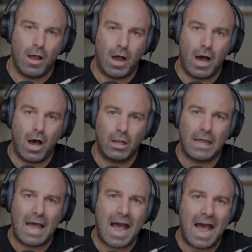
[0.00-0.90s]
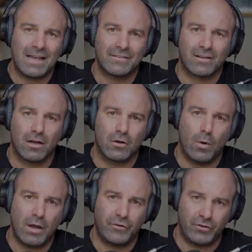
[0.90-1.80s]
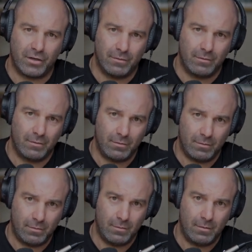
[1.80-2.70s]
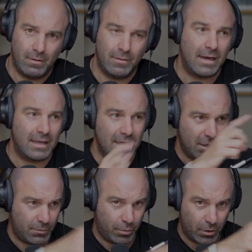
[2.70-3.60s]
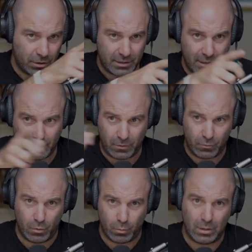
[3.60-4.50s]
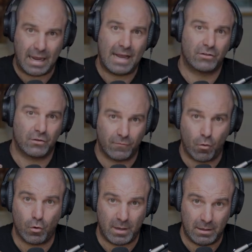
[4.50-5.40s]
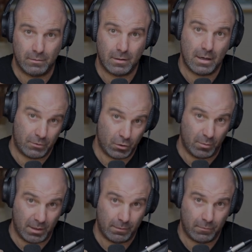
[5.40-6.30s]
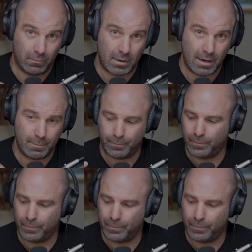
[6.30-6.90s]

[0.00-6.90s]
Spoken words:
I'll ask a question that each person in the group will answer for me, to me, right?